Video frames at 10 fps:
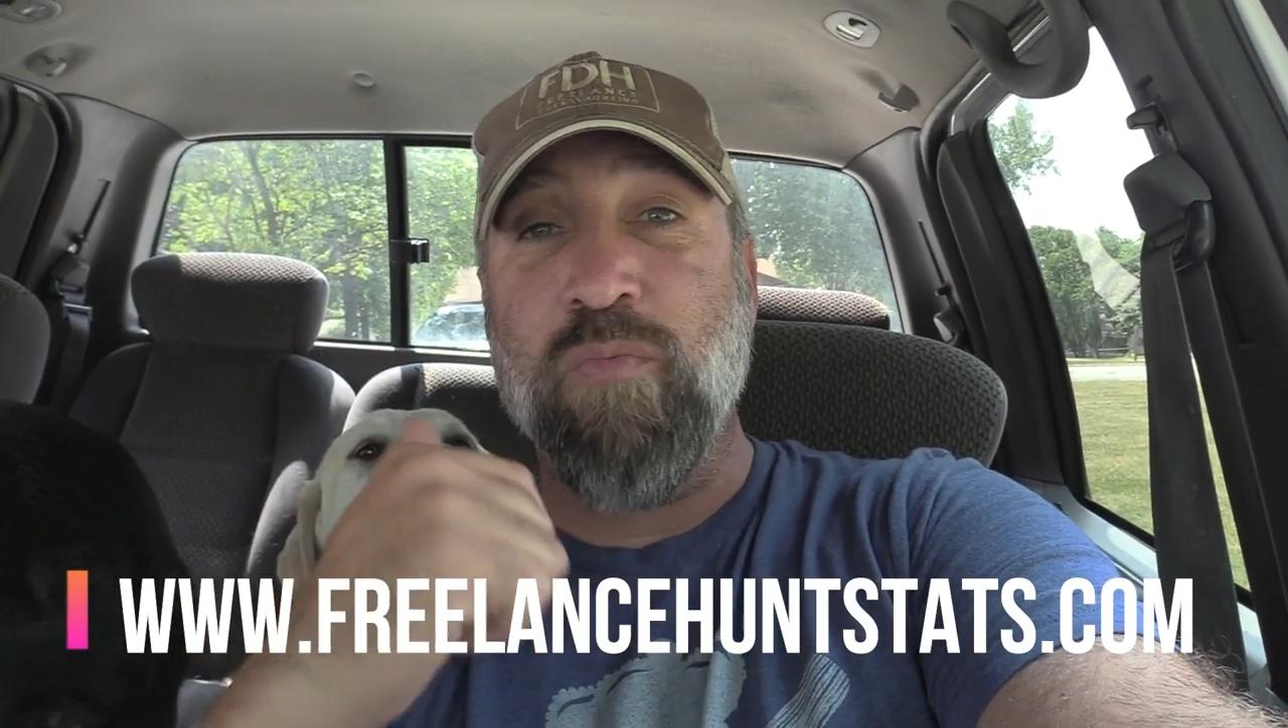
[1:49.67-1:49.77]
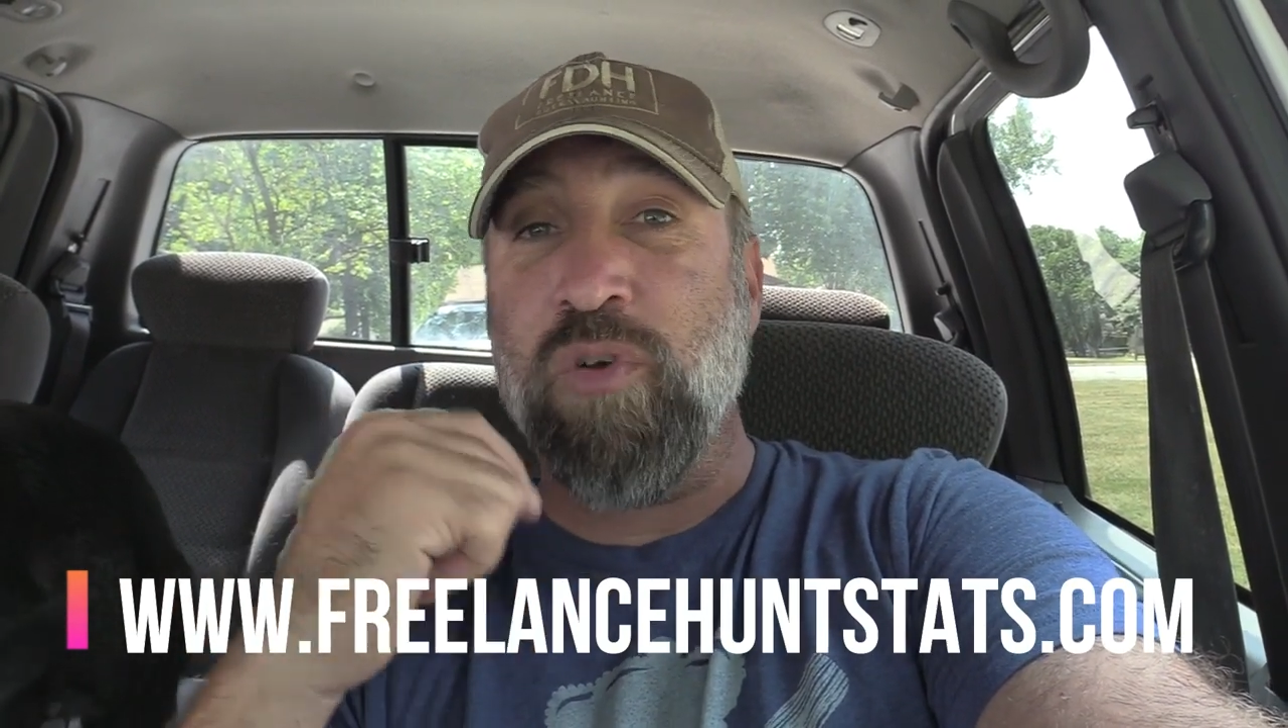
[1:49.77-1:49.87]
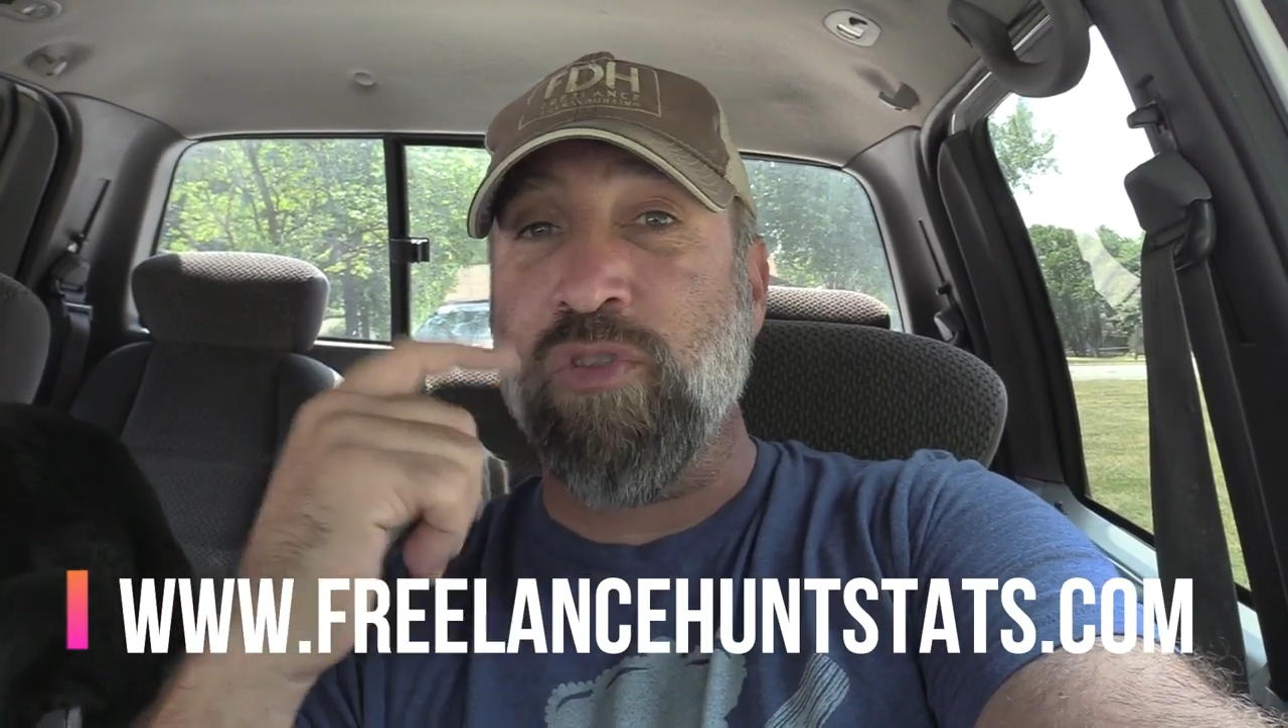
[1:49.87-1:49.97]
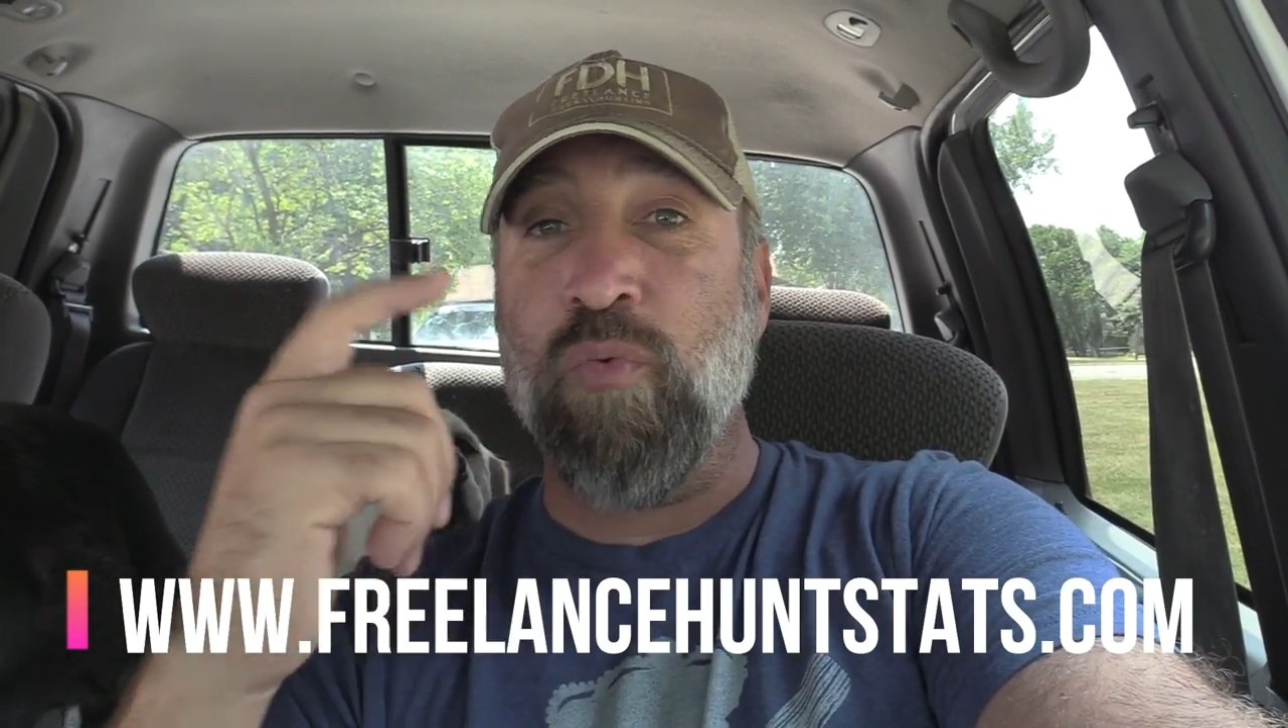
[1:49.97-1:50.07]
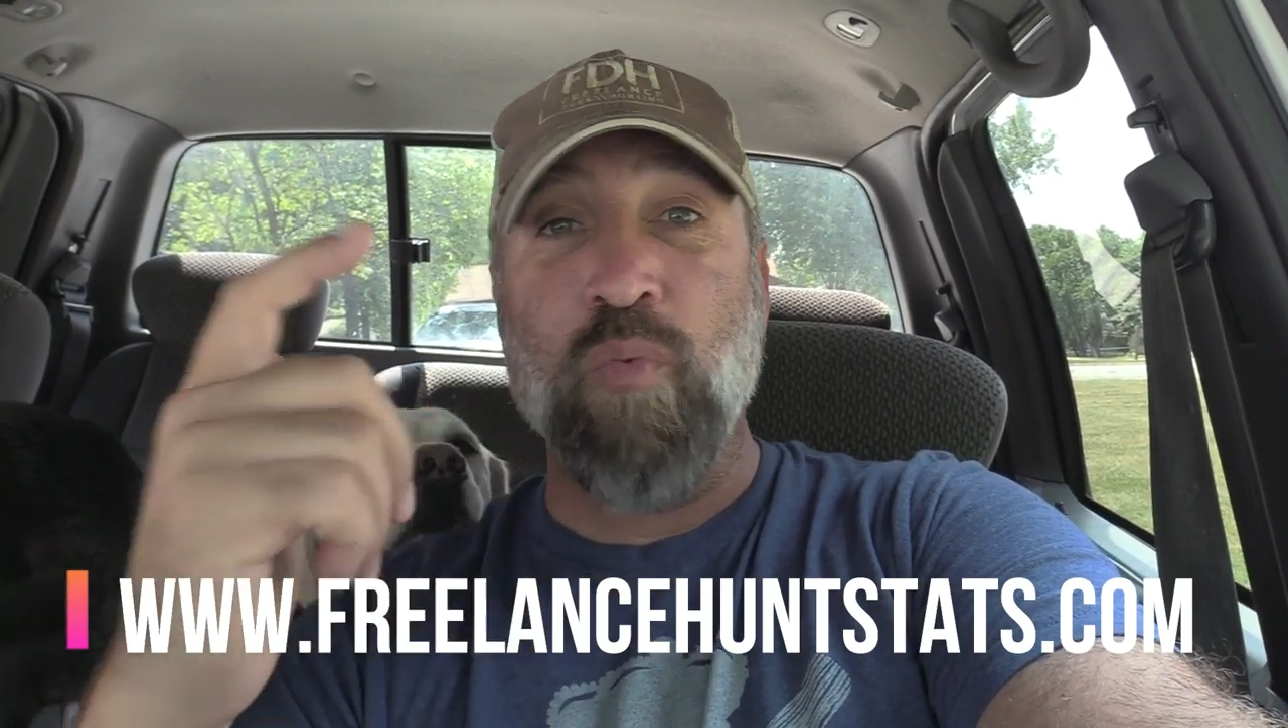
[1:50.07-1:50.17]

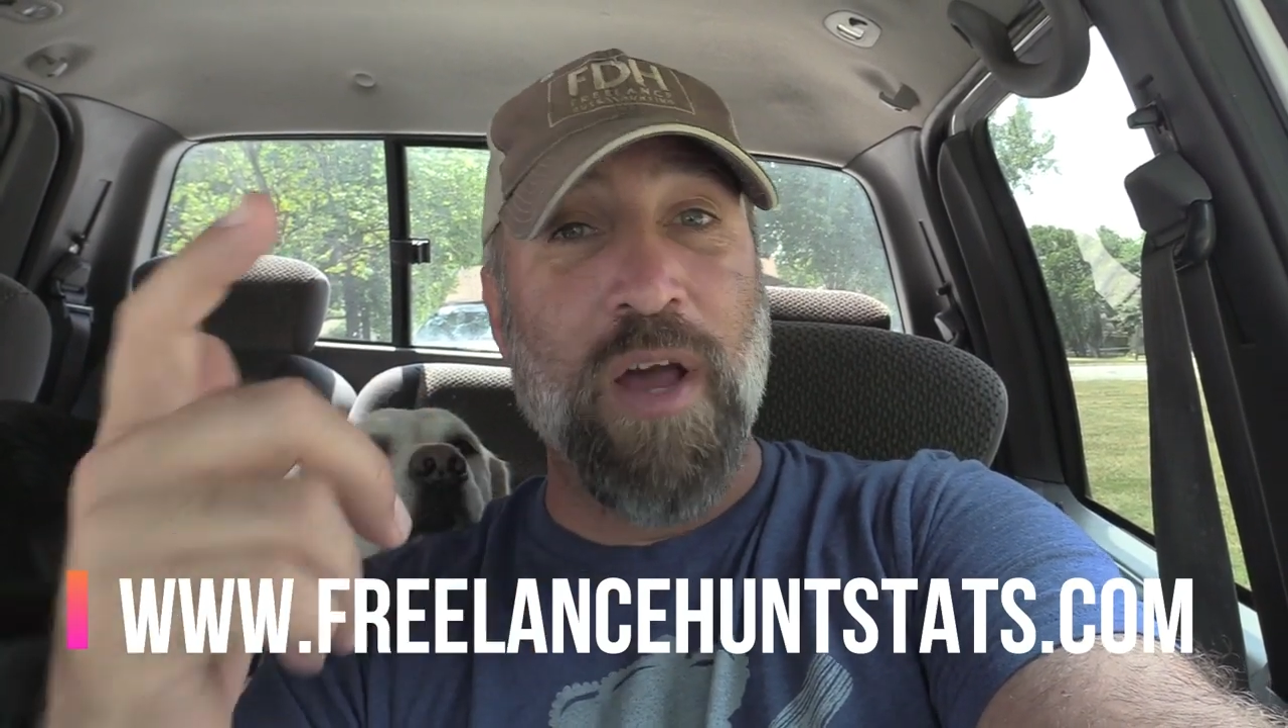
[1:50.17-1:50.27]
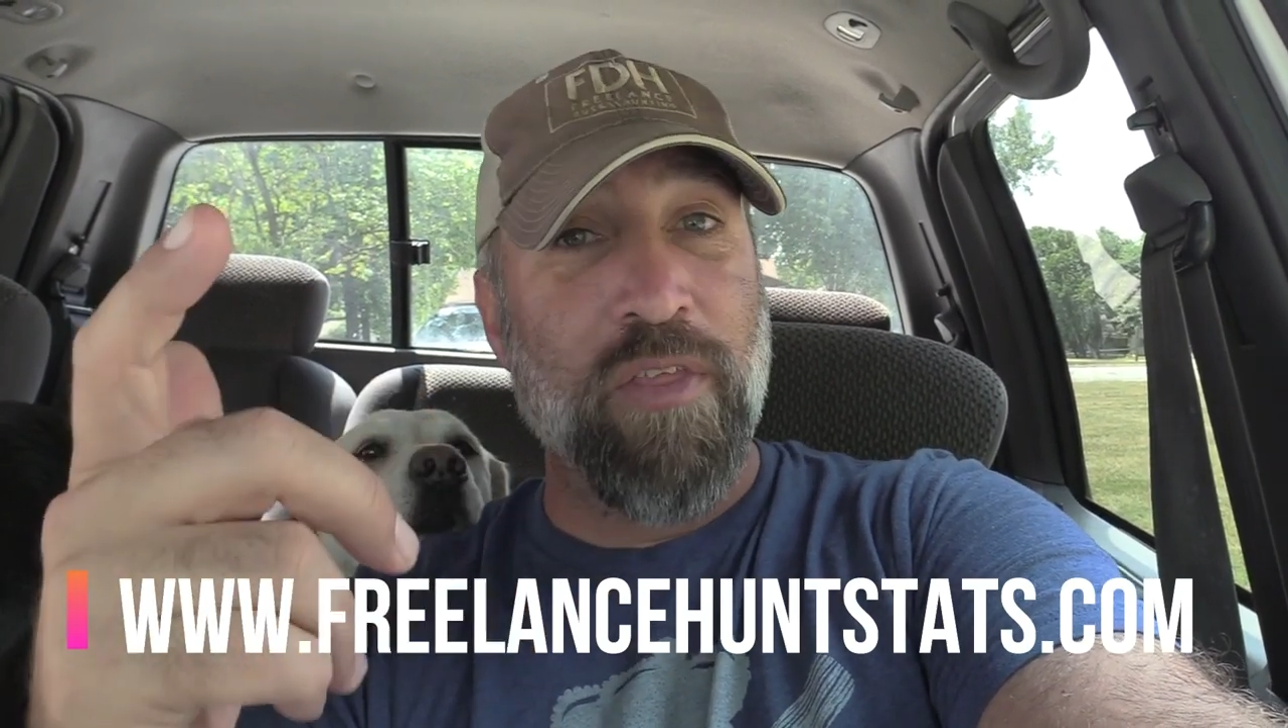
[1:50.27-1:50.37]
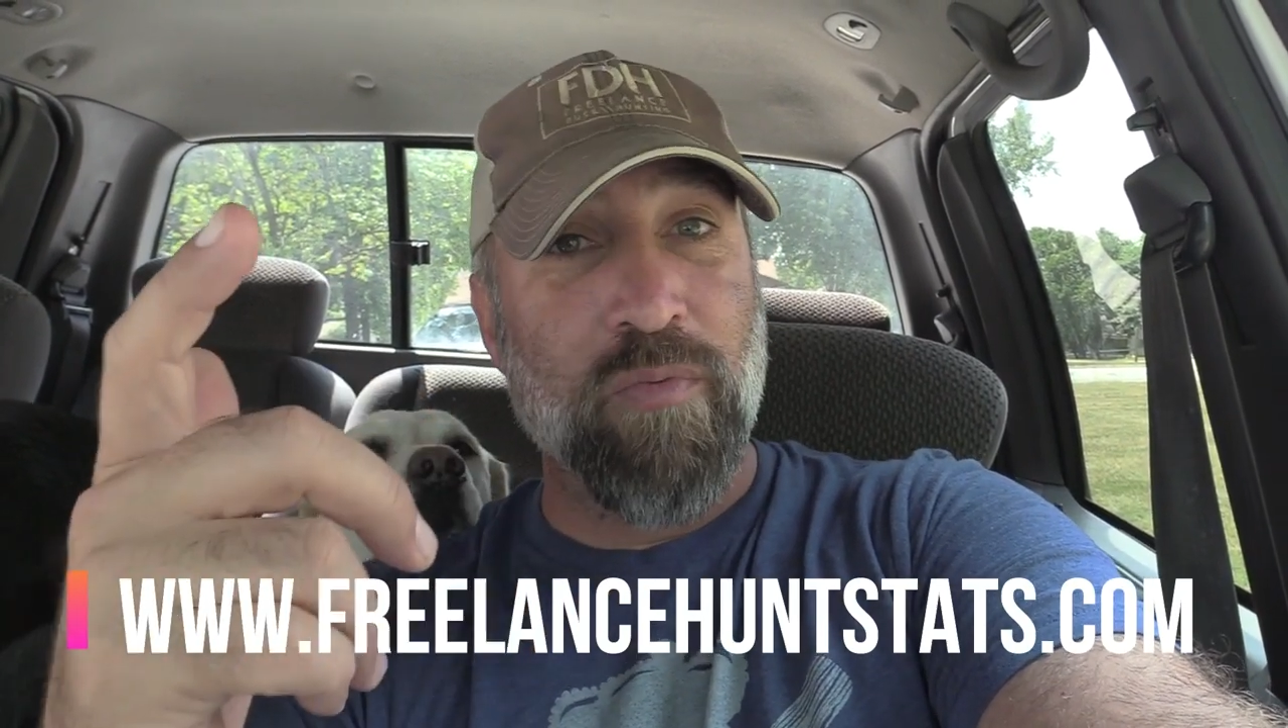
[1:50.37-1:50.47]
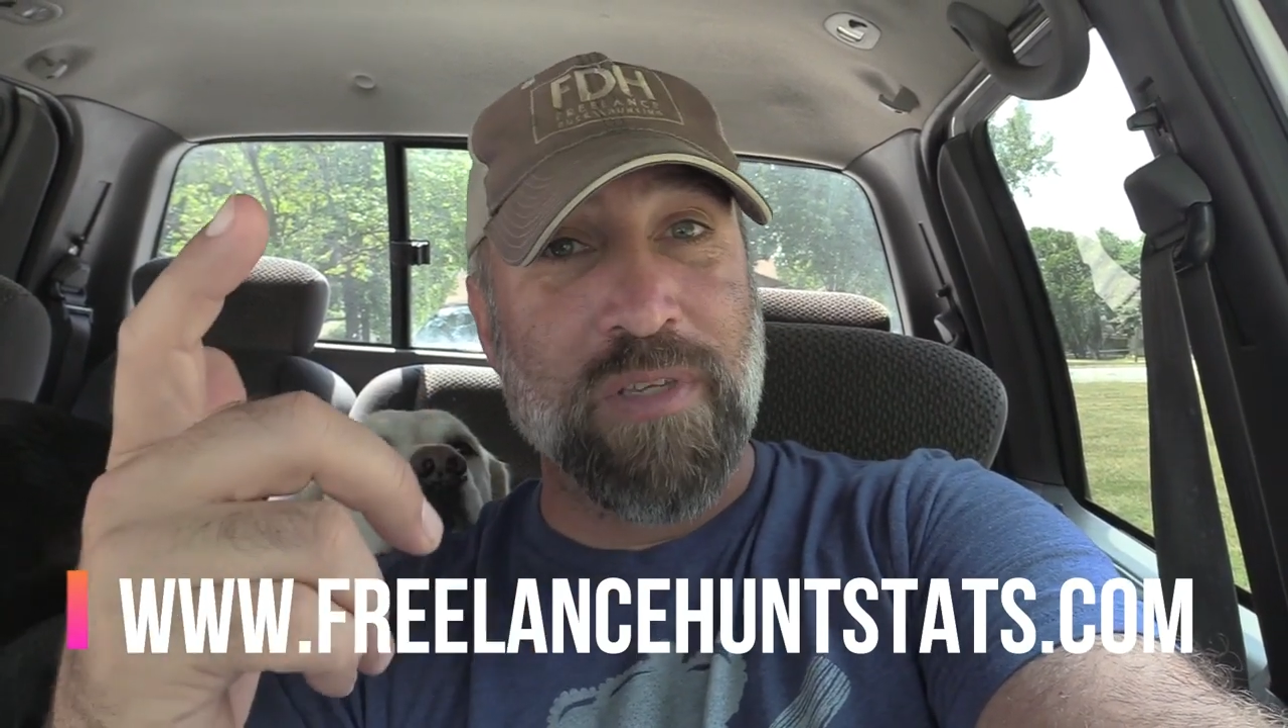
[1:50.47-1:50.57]
what the weather